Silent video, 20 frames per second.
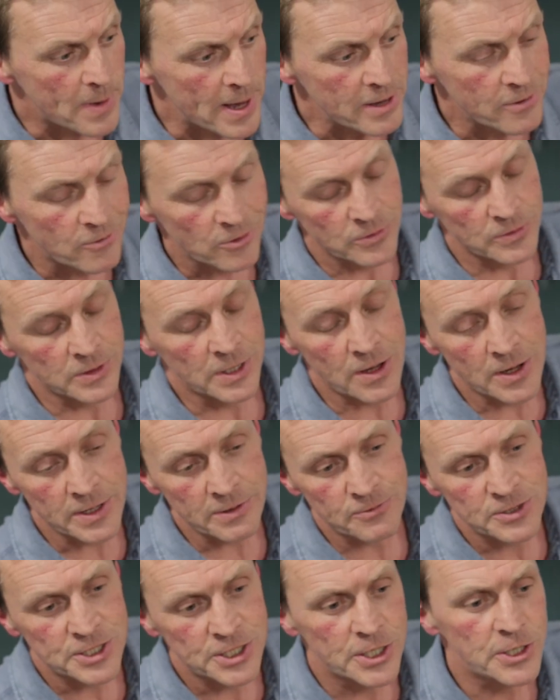PenCRU, the kind of
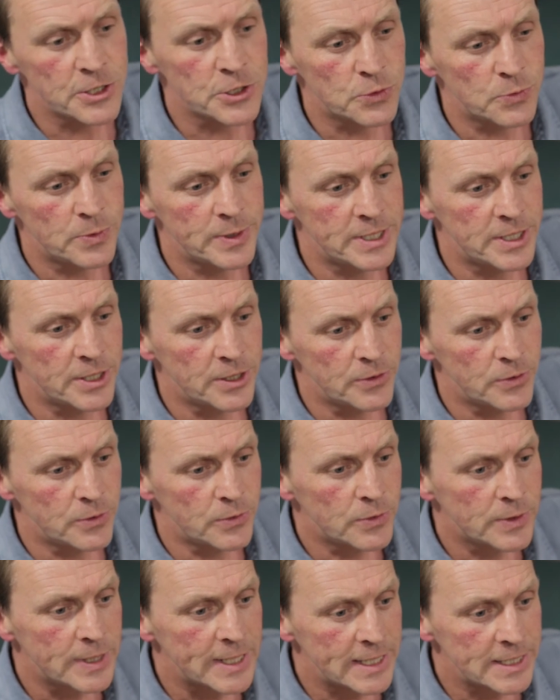research we
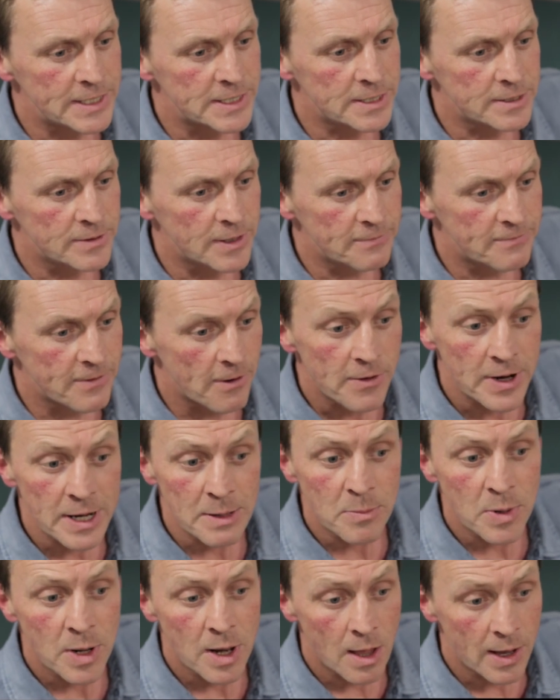do is very
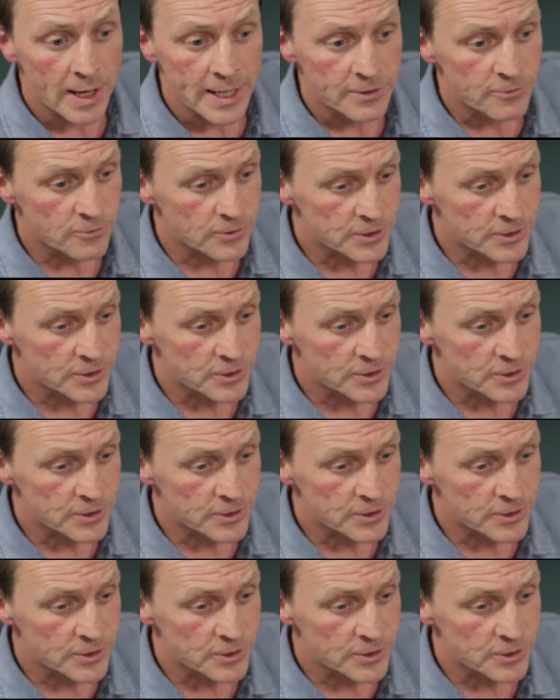applied